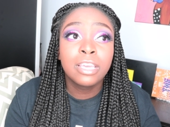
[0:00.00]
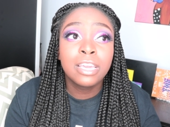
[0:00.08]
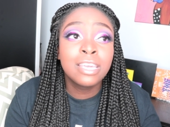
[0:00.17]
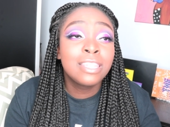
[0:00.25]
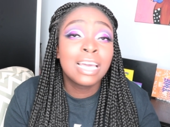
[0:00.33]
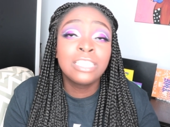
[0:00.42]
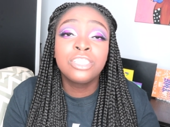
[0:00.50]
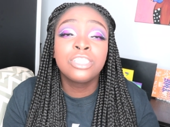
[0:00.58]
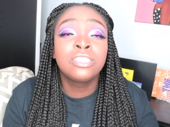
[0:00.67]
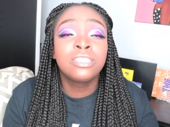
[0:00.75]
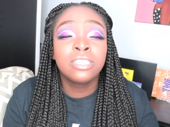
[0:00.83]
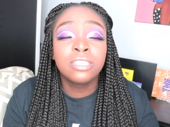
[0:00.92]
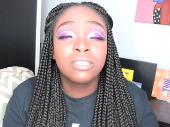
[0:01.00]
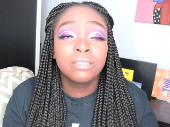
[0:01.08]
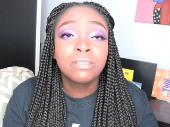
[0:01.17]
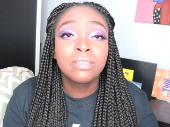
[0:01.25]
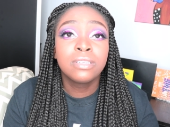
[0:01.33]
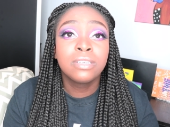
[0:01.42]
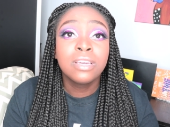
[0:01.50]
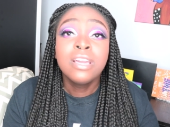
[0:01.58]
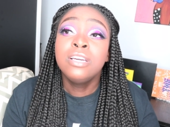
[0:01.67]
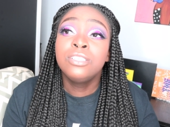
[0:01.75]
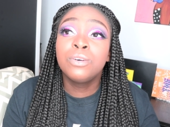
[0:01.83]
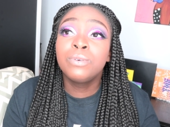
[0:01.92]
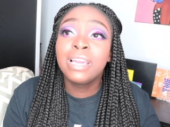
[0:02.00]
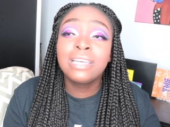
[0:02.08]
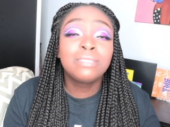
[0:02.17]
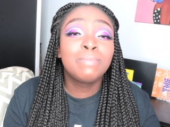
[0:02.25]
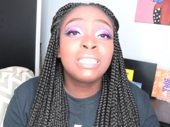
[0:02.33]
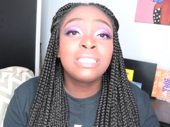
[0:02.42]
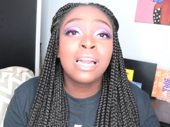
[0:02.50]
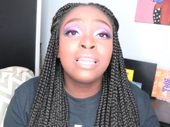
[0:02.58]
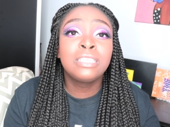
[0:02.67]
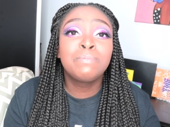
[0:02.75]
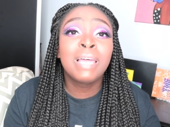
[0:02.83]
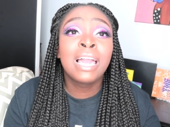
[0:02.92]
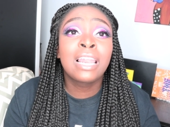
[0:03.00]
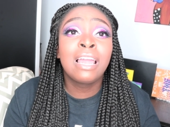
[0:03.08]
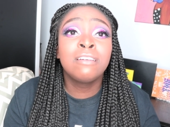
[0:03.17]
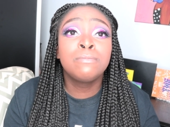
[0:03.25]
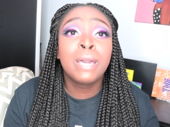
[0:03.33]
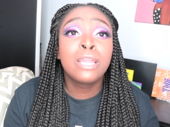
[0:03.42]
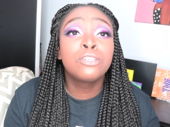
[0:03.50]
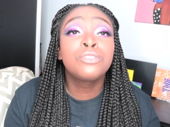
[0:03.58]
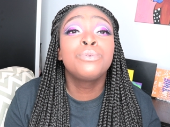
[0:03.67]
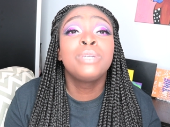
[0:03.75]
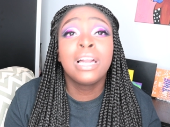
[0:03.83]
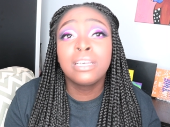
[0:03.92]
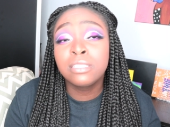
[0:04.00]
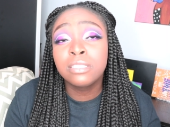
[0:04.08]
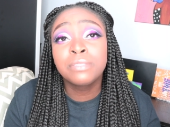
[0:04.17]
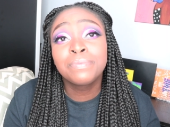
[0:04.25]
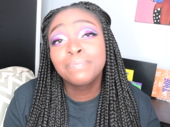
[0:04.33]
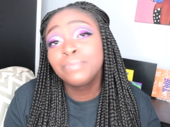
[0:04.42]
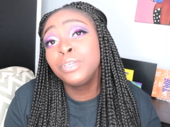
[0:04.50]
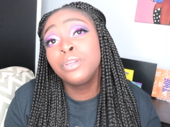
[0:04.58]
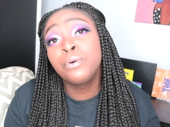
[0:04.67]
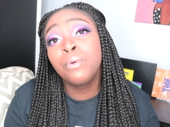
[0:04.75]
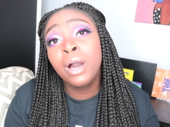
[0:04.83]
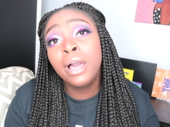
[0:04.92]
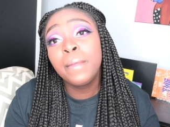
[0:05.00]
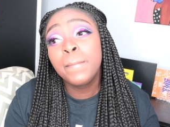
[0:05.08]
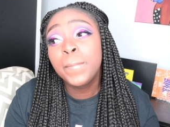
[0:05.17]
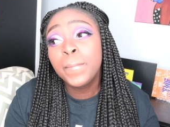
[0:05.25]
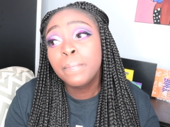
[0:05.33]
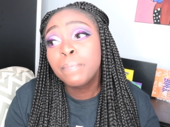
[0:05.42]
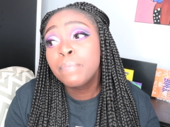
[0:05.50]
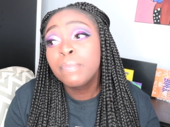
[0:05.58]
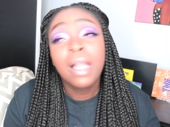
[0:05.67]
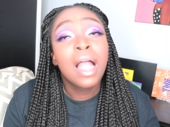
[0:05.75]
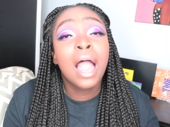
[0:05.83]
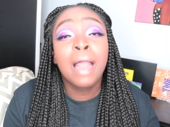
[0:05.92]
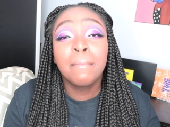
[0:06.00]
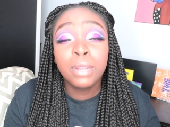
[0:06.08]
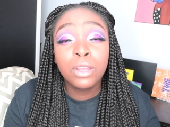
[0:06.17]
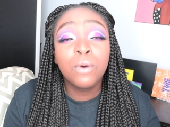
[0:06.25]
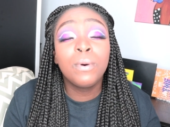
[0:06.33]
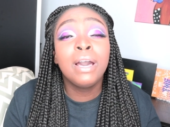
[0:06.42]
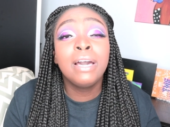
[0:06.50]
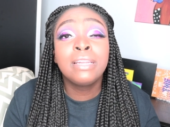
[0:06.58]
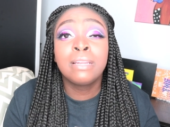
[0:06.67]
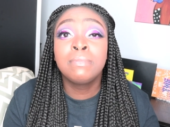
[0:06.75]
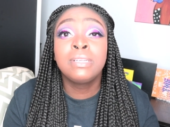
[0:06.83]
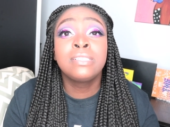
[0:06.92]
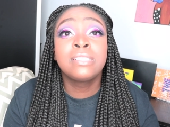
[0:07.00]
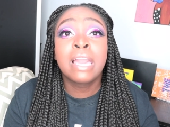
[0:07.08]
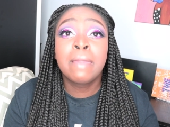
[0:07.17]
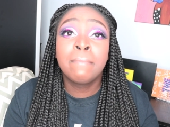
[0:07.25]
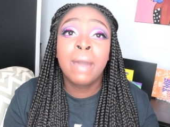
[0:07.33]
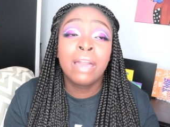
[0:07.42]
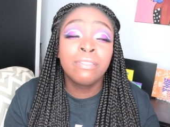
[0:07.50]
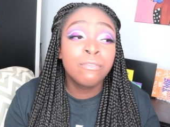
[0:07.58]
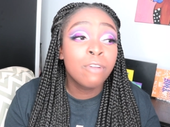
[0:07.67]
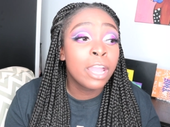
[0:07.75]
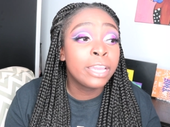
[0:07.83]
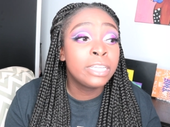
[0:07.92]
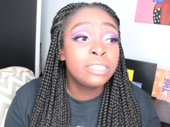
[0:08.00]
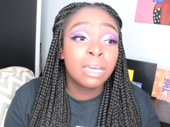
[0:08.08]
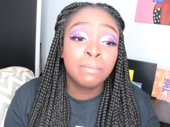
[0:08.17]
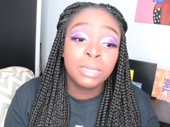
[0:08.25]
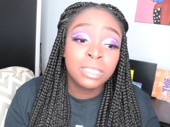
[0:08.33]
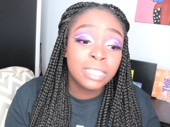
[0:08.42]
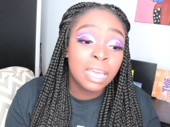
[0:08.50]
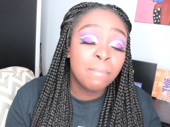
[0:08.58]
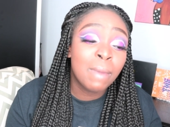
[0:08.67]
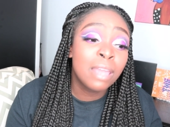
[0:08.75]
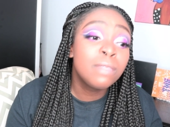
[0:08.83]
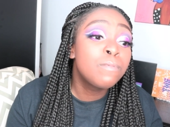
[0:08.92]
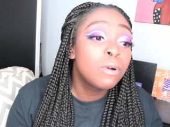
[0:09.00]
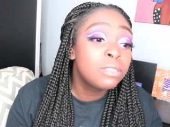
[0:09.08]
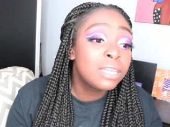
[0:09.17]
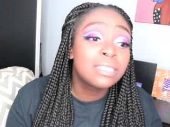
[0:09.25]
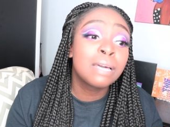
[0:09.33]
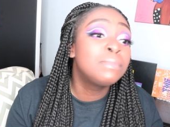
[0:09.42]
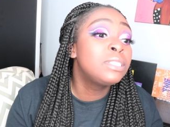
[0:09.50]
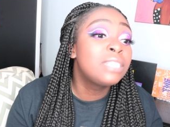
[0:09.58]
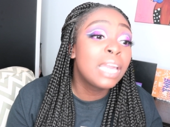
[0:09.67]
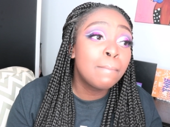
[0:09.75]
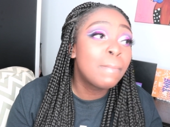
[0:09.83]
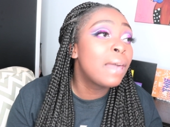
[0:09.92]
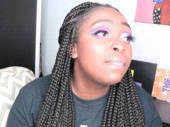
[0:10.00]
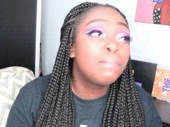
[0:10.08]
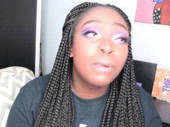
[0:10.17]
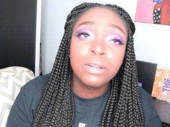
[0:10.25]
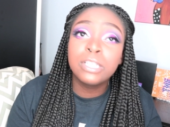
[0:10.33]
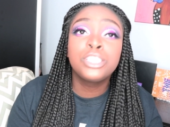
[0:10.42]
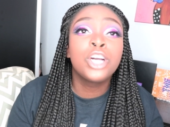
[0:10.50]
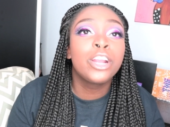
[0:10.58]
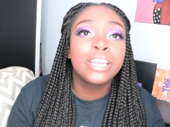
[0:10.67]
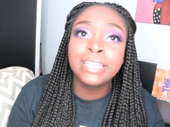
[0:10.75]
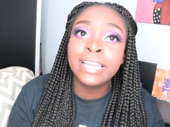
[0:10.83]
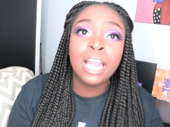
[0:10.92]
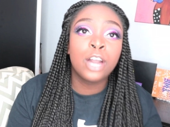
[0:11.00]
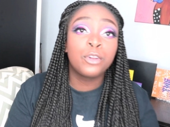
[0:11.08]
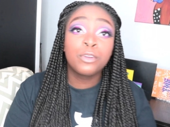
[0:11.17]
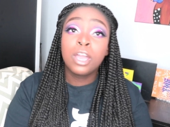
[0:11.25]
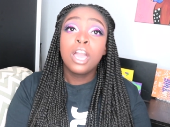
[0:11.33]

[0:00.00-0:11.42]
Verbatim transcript: And that's just it. So yes, my side is Black Lives Matter. So yes, you know what? I'm going to go ahead and I'm going to stand by the riots. I'm going to stand by the protests. I'm going to stand by the burning Target down.